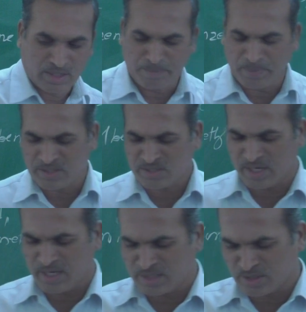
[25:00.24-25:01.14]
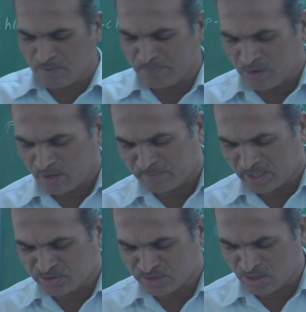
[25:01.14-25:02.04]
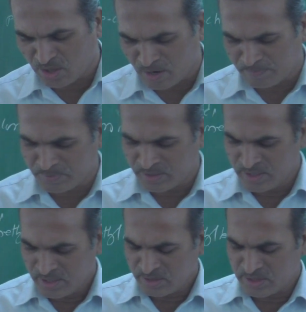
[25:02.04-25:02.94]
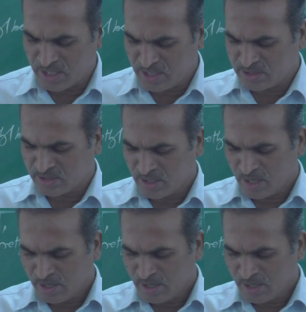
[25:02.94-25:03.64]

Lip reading: the percentage of formation of this